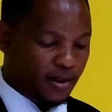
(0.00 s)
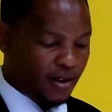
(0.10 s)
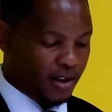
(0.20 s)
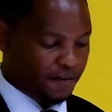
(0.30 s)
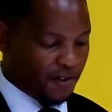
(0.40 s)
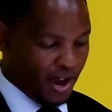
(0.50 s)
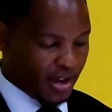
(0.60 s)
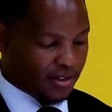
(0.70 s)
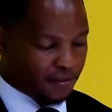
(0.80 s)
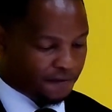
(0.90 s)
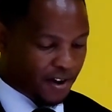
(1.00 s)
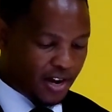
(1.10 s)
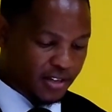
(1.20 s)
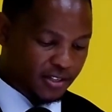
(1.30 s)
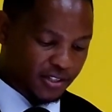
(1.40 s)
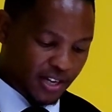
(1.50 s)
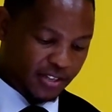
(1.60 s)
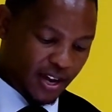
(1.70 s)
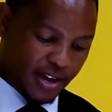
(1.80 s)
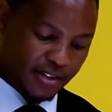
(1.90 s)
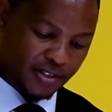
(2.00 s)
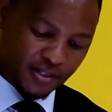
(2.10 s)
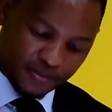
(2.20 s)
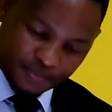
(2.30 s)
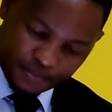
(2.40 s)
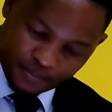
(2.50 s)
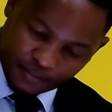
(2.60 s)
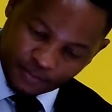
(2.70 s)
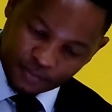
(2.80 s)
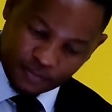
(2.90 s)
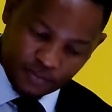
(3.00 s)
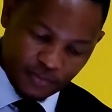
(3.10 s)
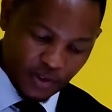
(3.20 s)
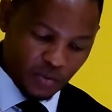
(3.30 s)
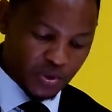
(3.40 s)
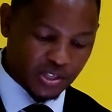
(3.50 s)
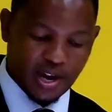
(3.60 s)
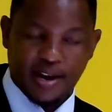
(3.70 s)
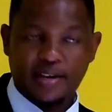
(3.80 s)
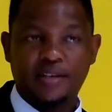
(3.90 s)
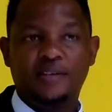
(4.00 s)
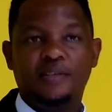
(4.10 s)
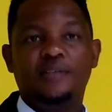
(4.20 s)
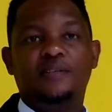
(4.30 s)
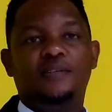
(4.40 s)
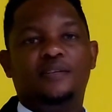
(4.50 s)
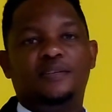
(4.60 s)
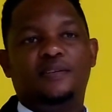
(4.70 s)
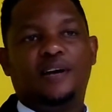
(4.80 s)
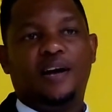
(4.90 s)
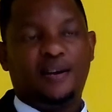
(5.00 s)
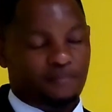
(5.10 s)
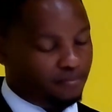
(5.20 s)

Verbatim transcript: And if you add the phrase just as, which I, I,